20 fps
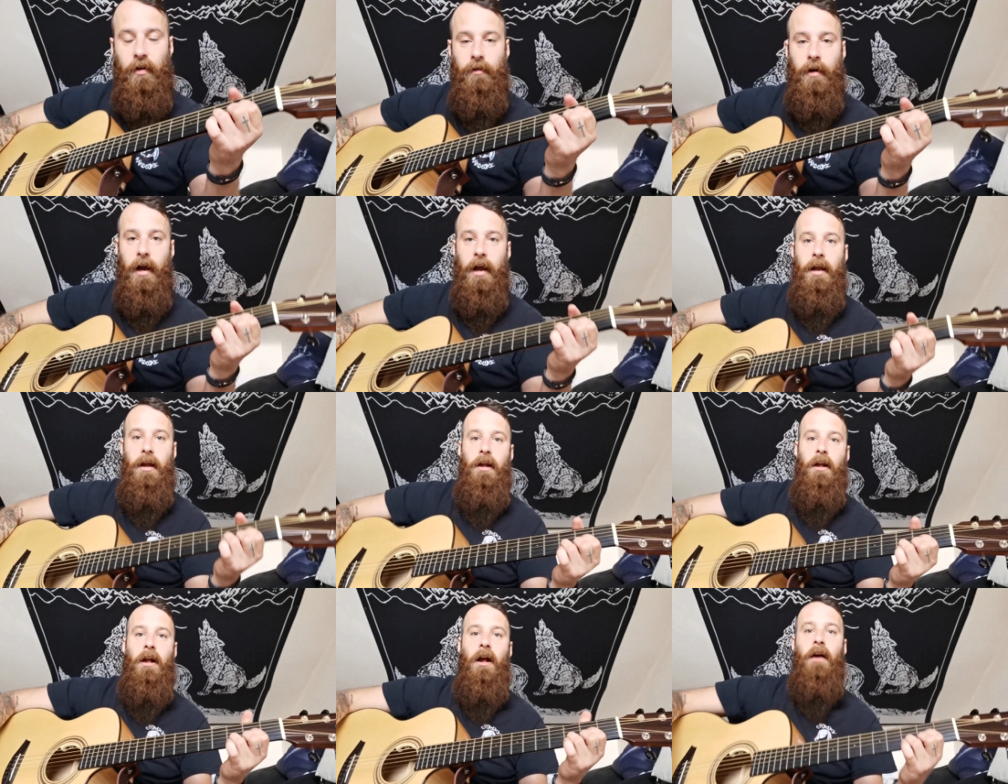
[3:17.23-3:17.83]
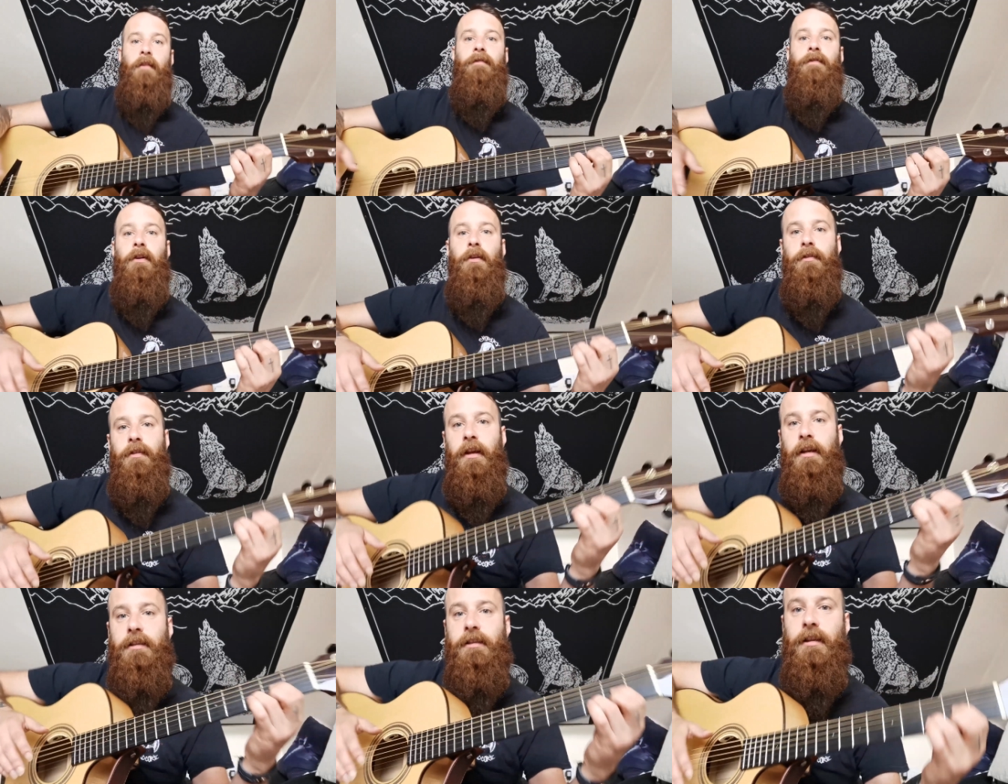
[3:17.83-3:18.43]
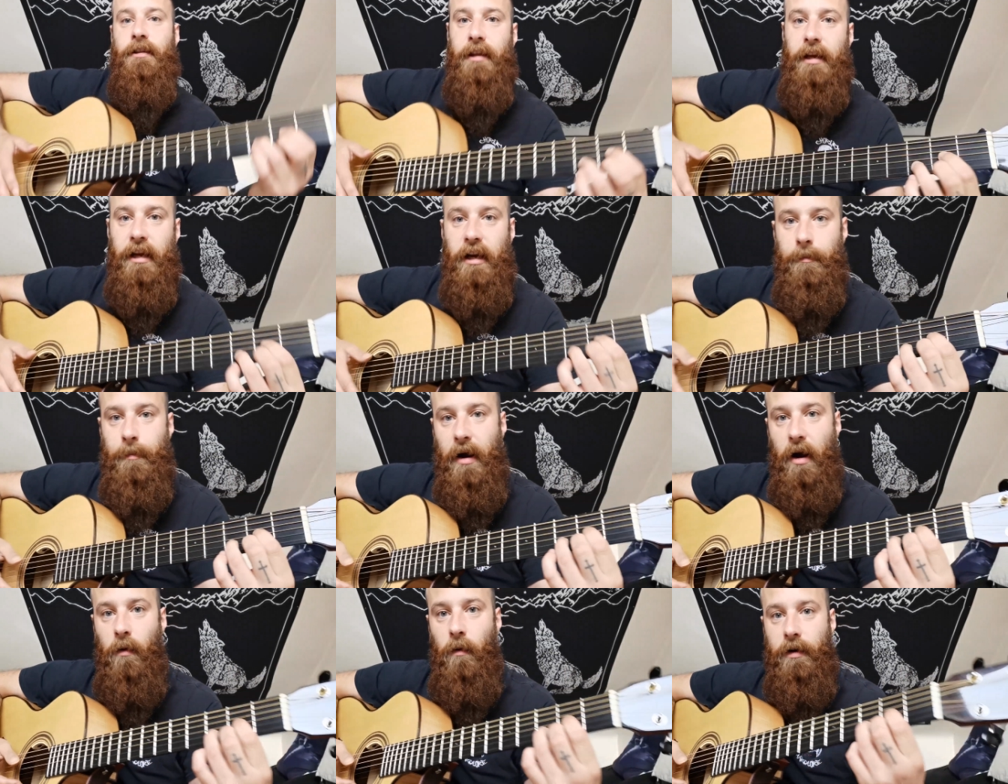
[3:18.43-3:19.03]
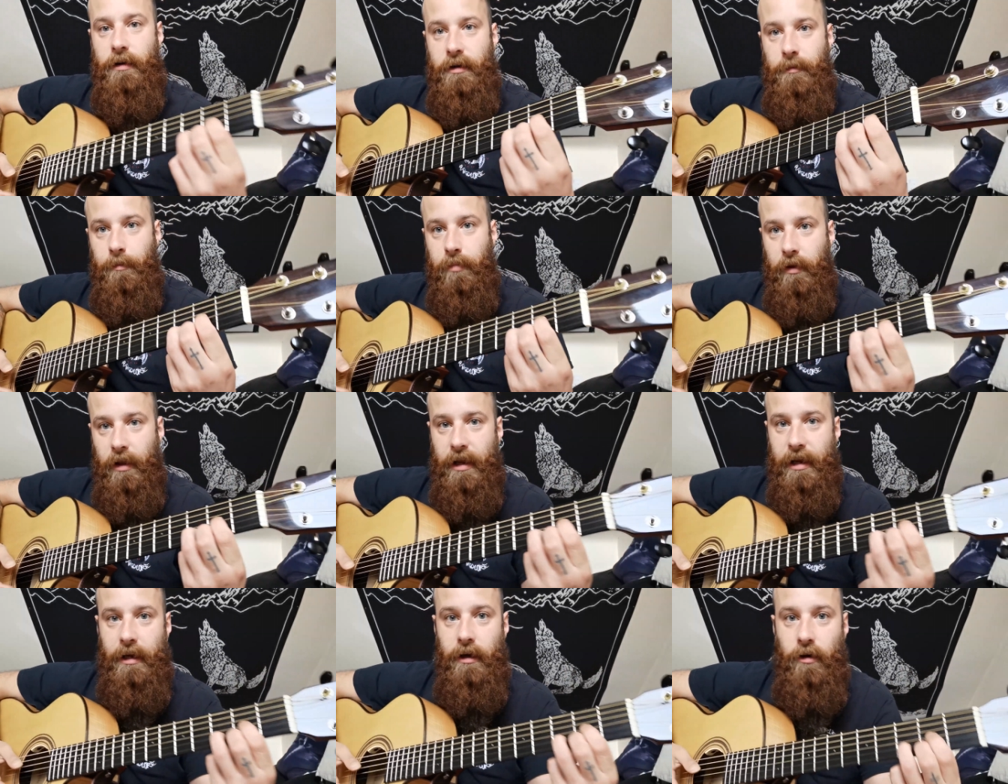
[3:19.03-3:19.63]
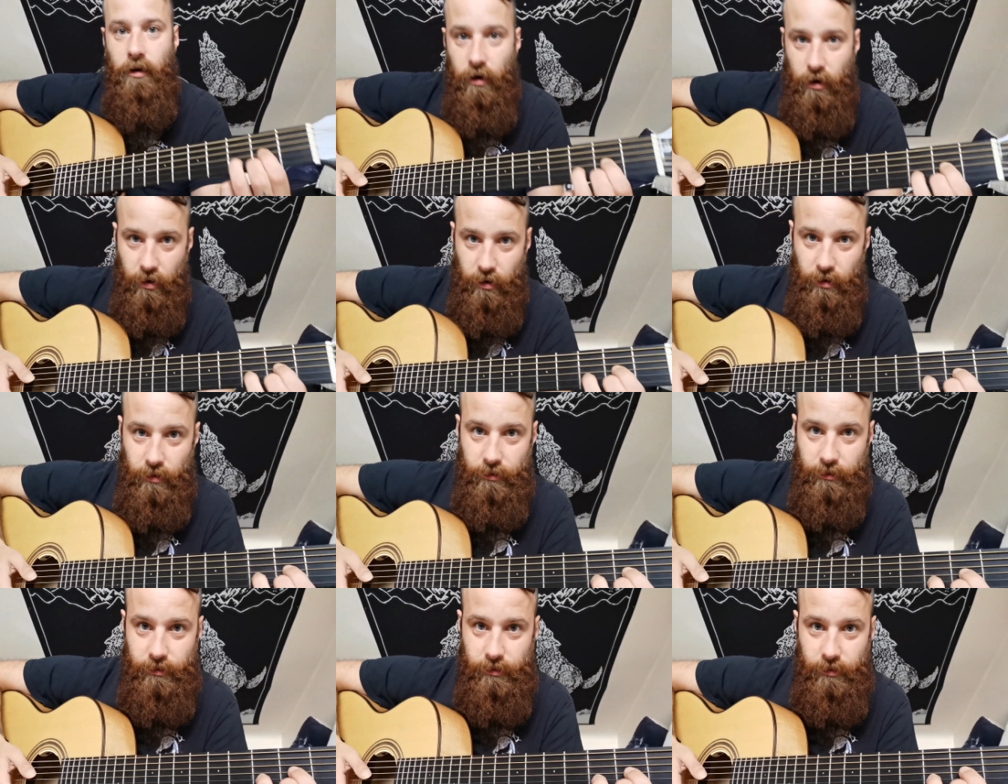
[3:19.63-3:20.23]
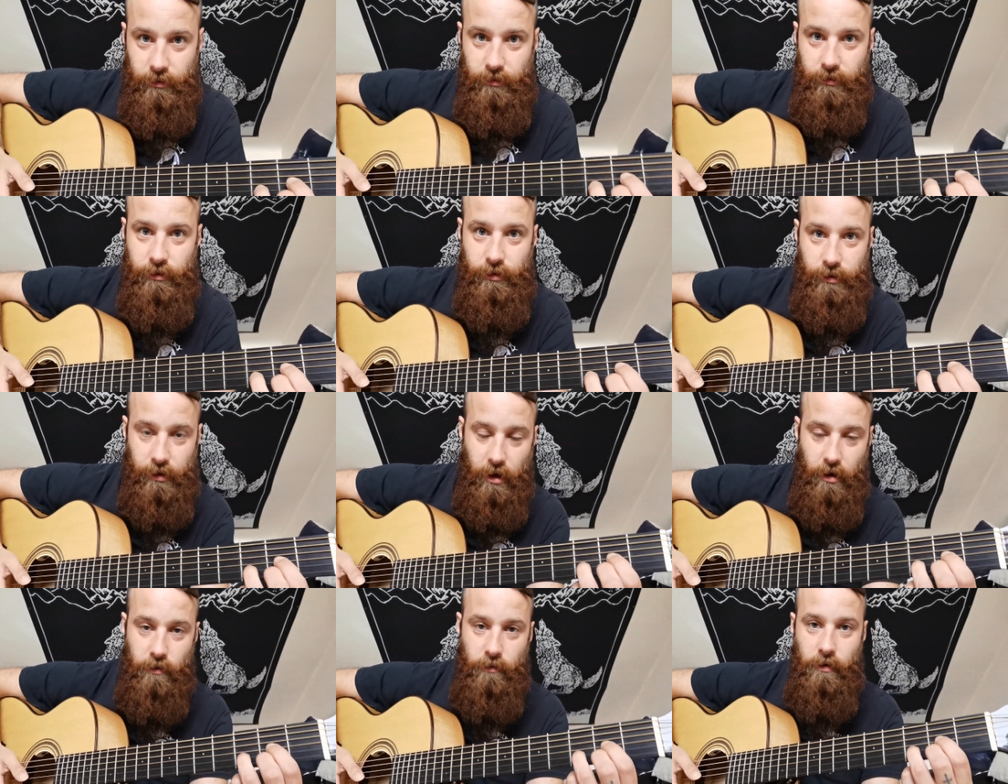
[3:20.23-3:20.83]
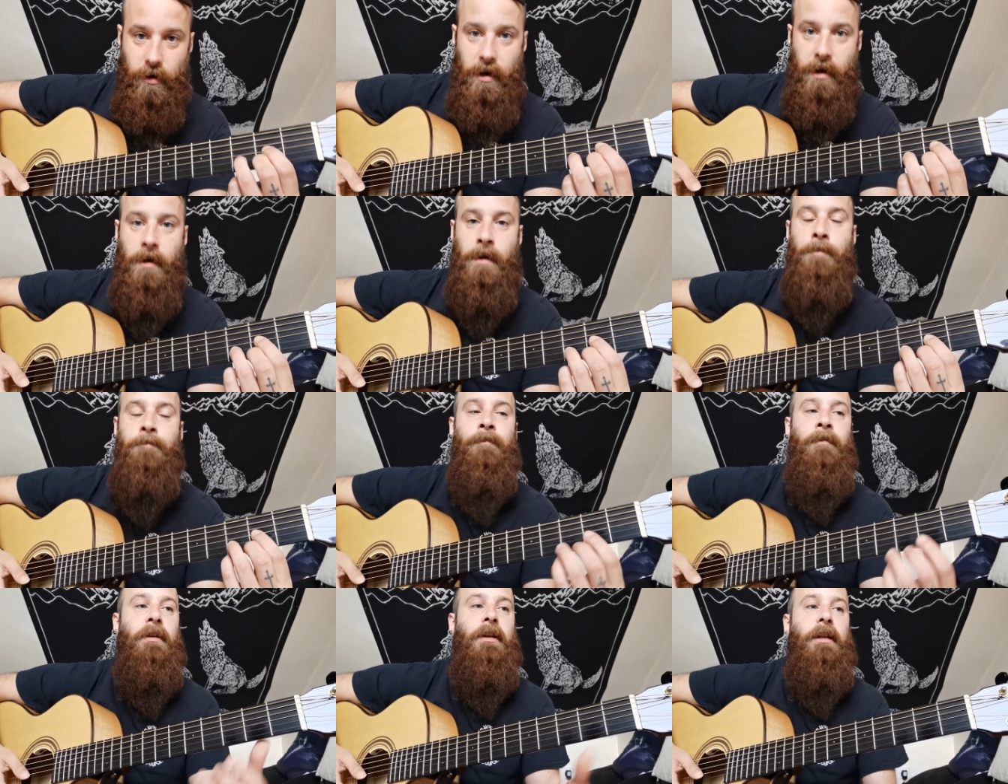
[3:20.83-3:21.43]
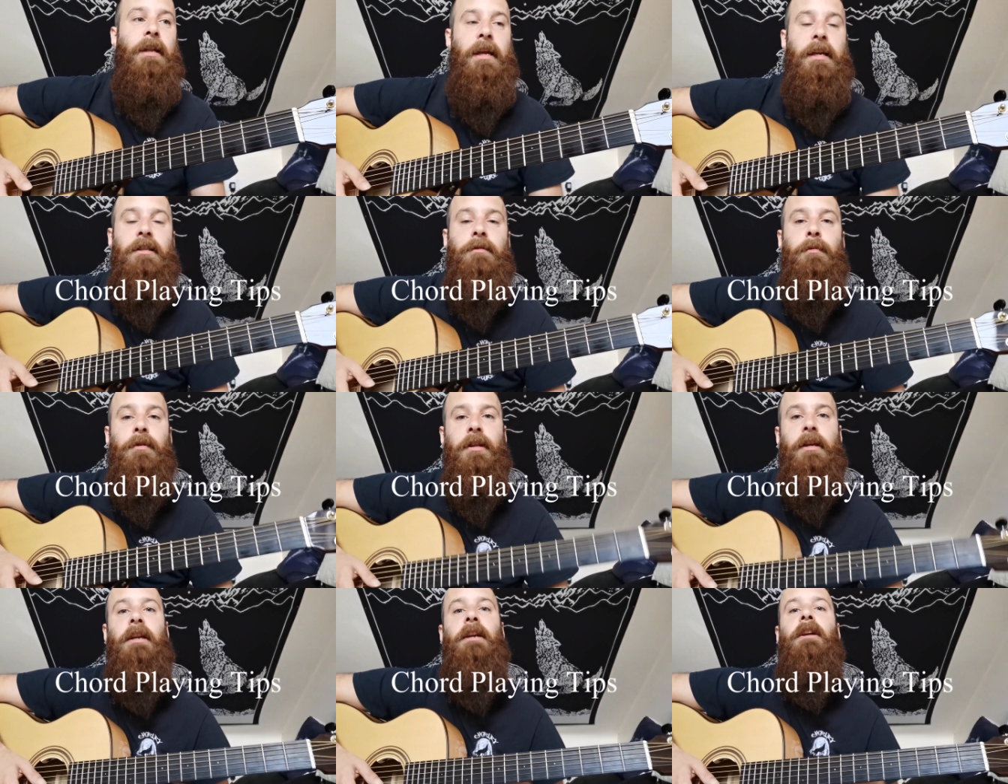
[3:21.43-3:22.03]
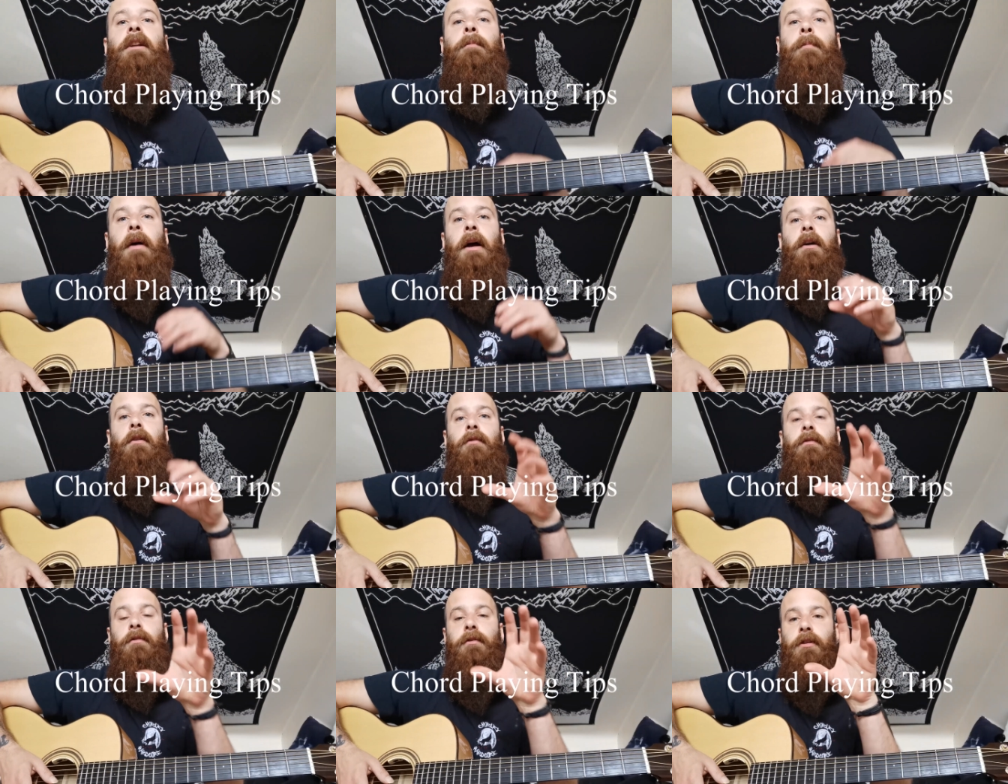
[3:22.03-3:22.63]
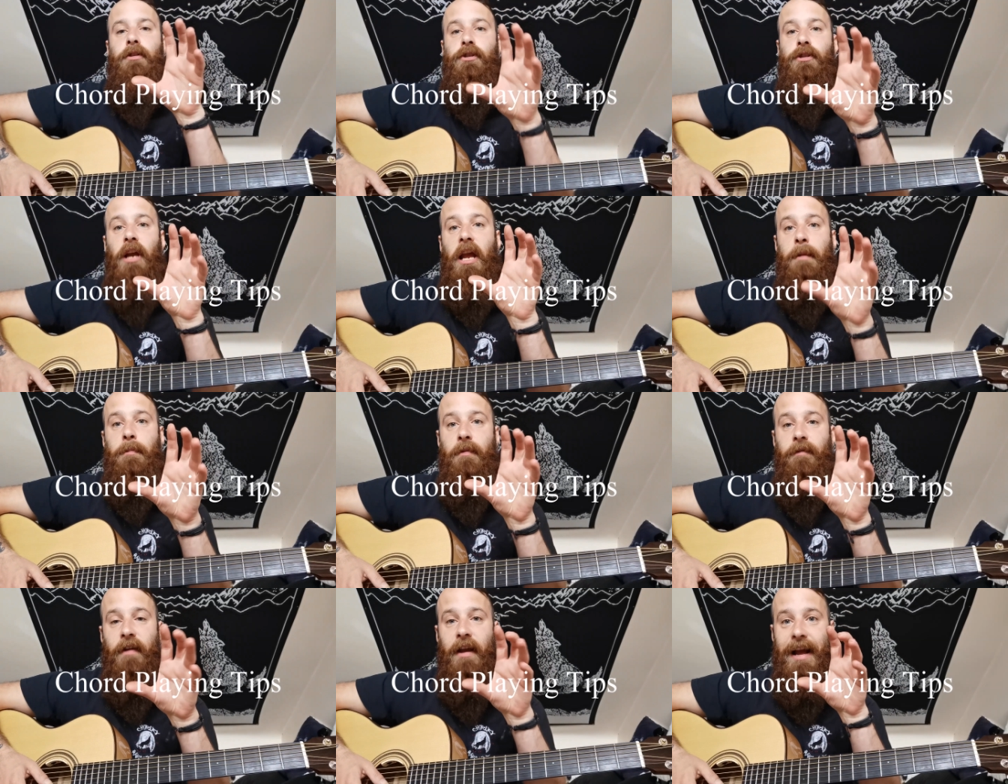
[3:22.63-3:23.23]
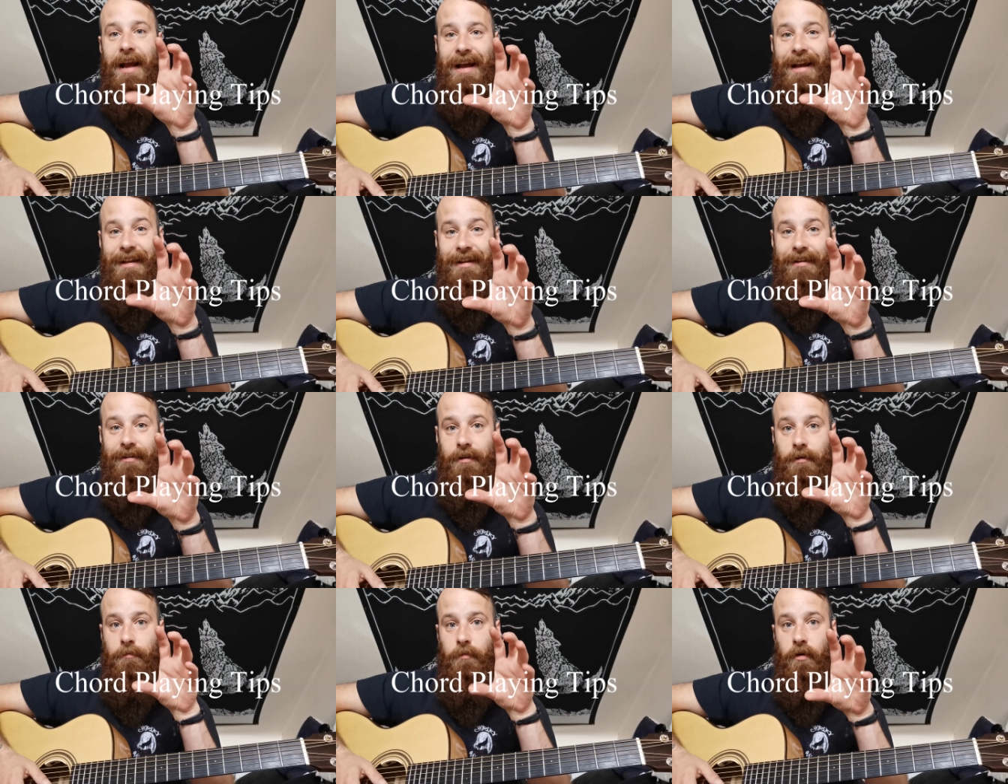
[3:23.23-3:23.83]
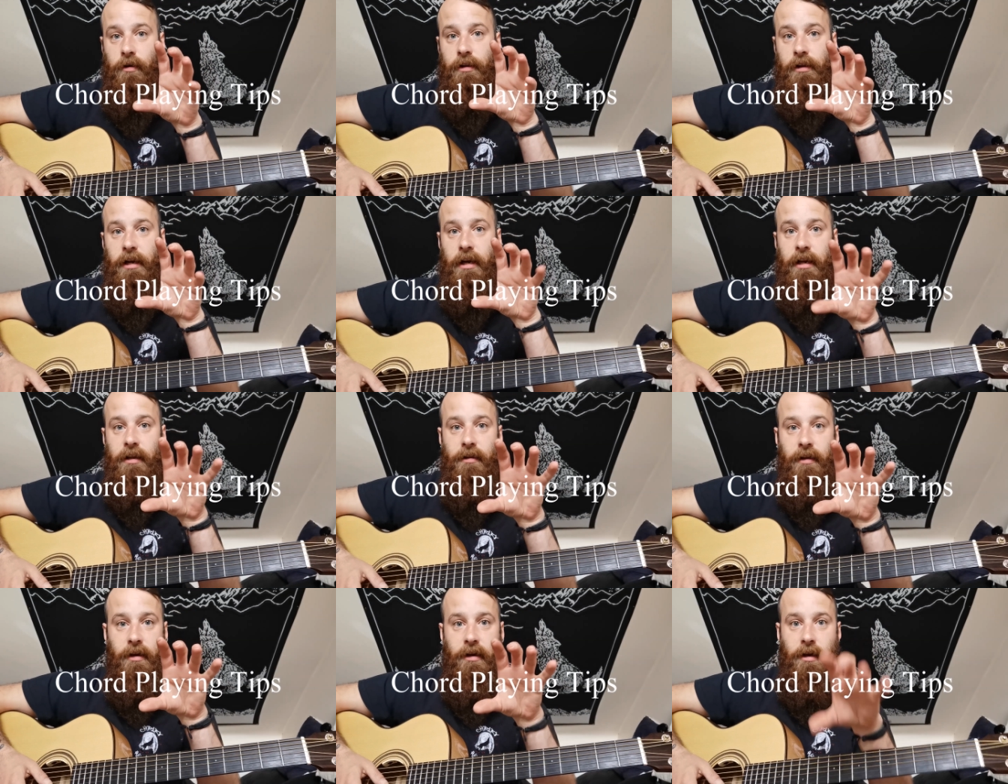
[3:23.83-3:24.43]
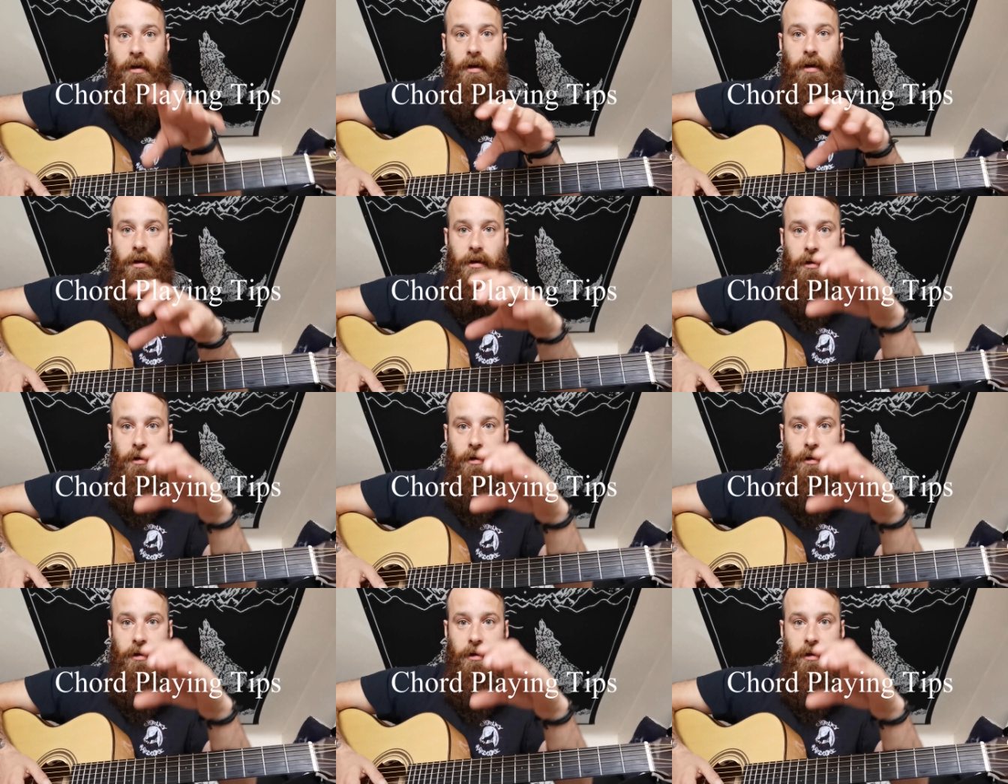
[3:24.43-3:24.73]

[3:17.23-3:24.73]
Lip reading: Right, a few things to think about when you're playing chords. So you need to be thinking about the shape of your hand more than anything.